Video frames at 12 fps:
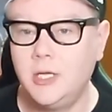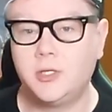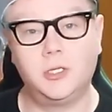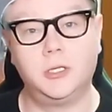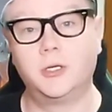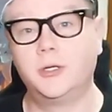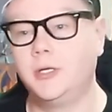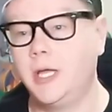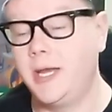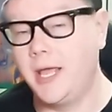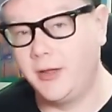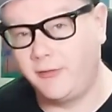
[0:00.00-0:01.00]
to learn an
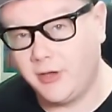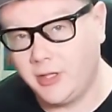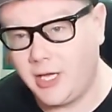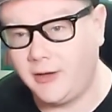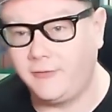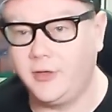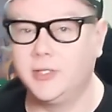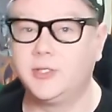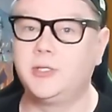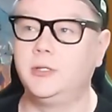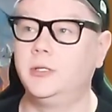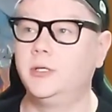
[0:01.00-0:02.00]
NFL offense,
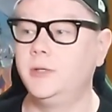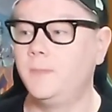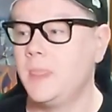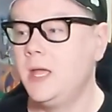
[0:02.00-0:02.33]
to learn,